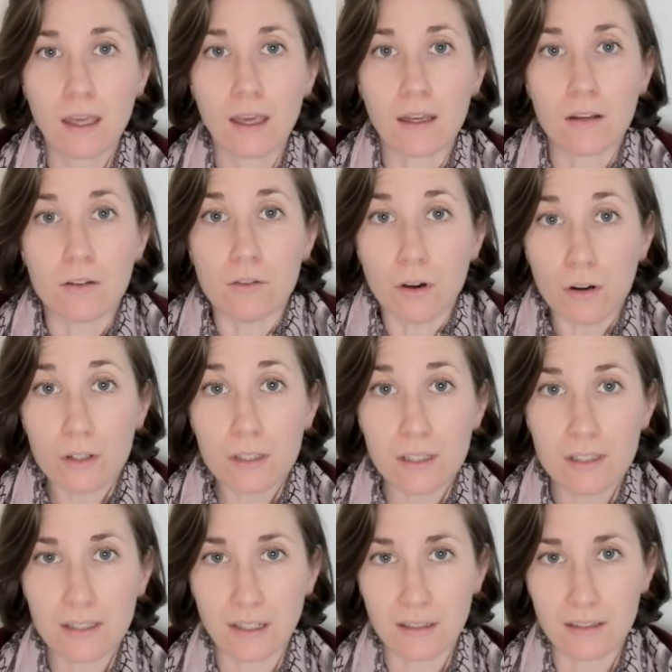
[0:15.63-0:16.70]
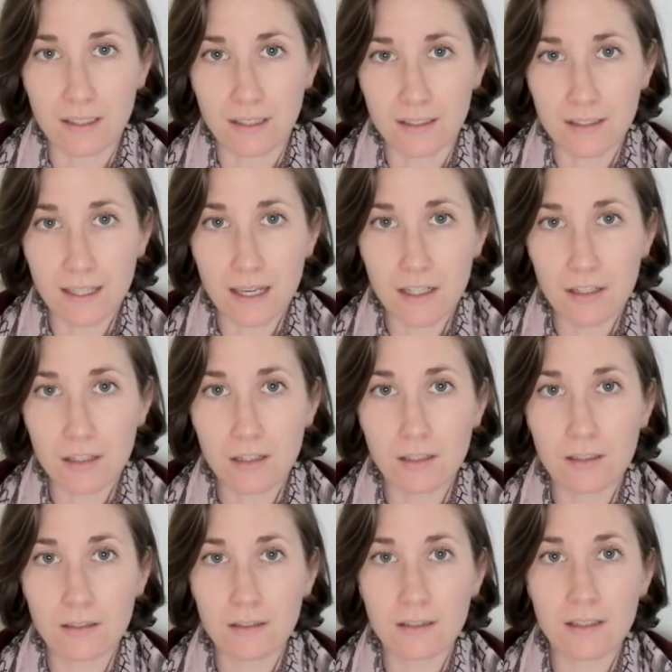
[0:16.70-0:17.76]
uh, notice our
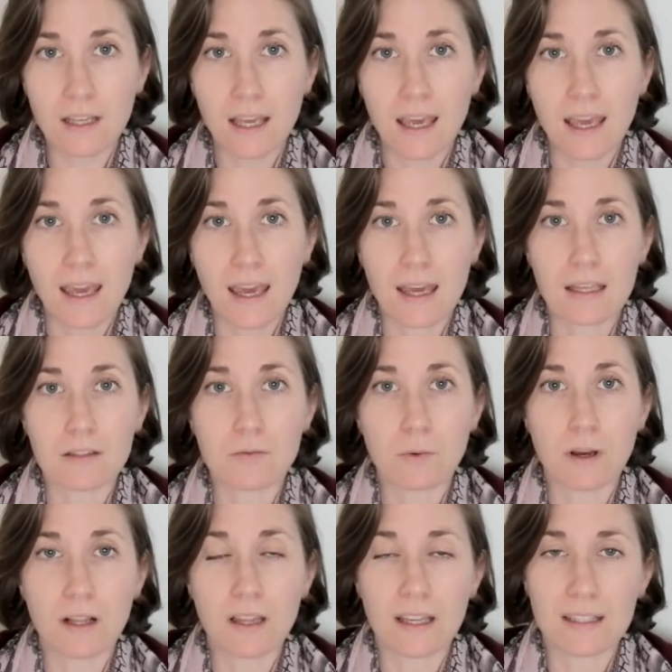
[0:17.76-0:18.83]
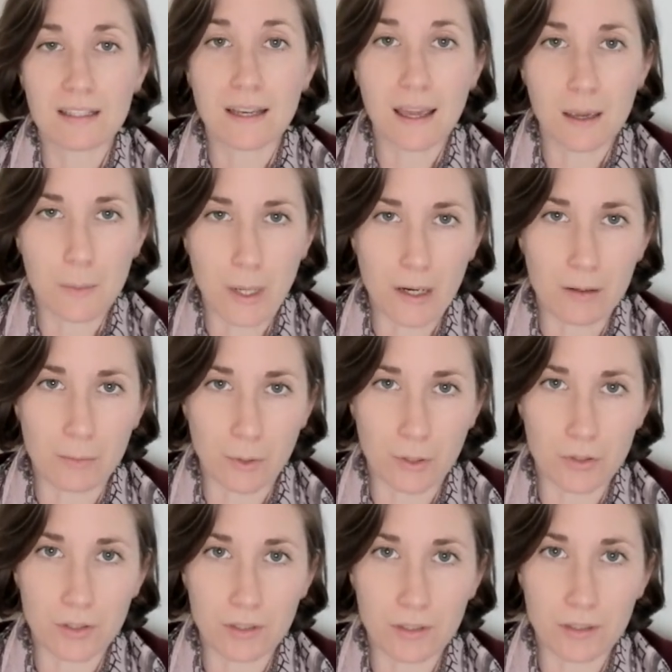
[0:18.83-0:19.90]
sensations as well as name our
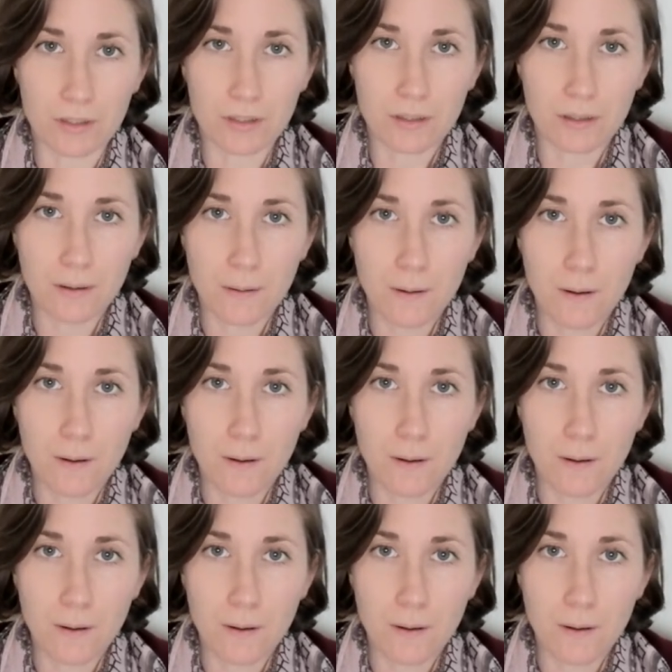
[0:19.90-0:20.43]
emotions.